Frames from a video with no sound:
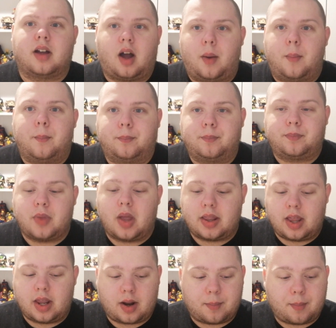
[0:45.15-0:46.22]

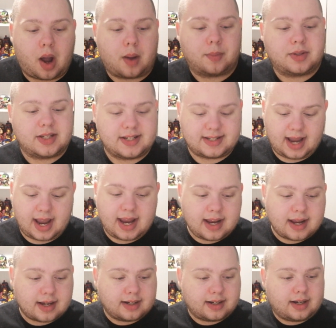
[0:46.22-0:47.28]
I'm up to
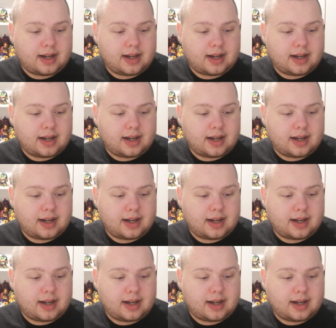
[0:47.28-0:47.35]
date.